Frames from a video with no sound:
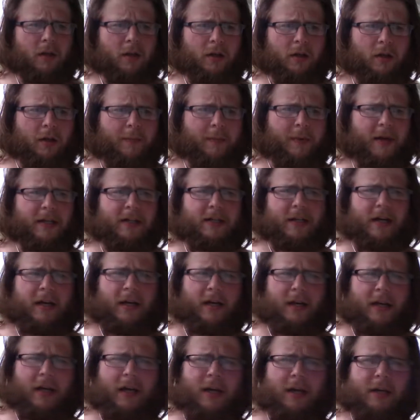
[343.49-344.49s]
in my
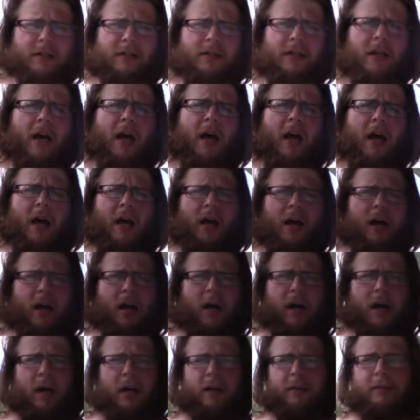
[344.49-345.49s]
diet, guys,
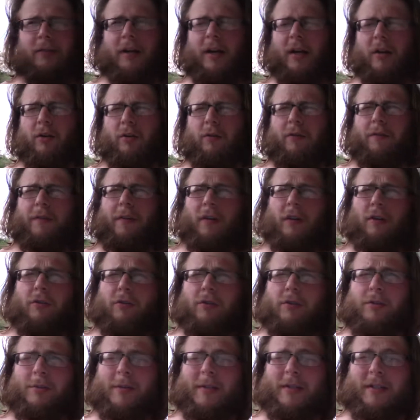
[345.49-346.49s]
I don't follow
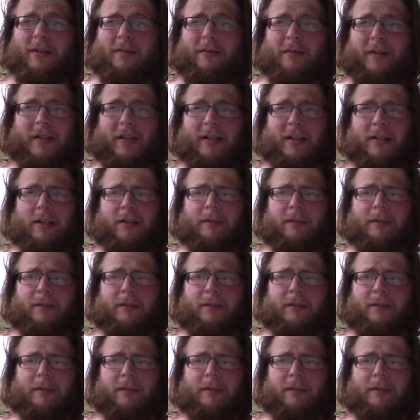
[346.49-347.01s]
a specific,